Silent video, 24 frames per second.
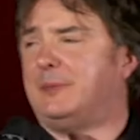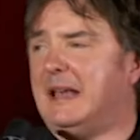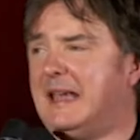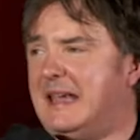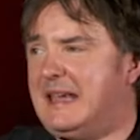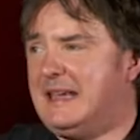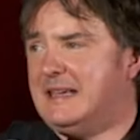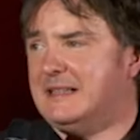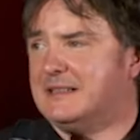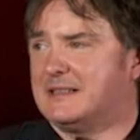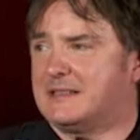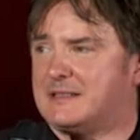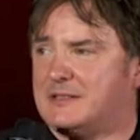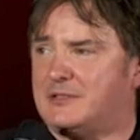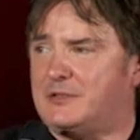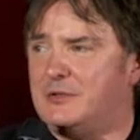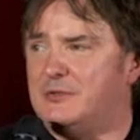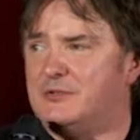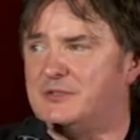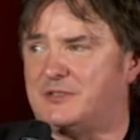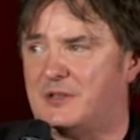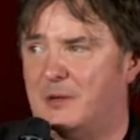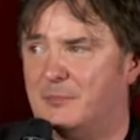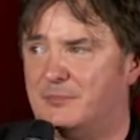please,
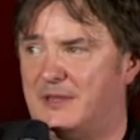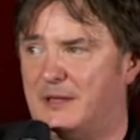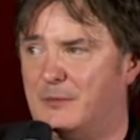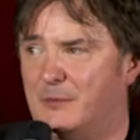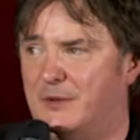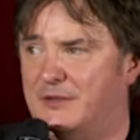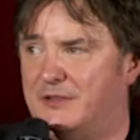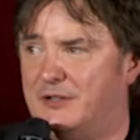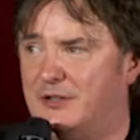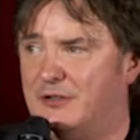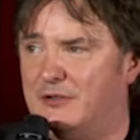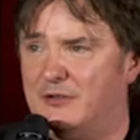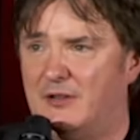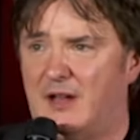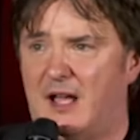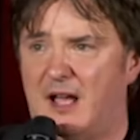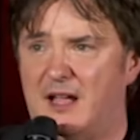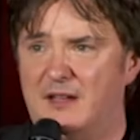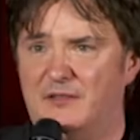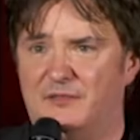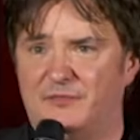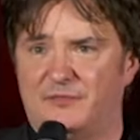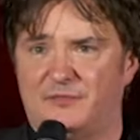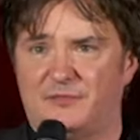do something with your
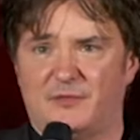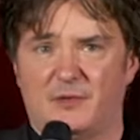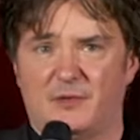life.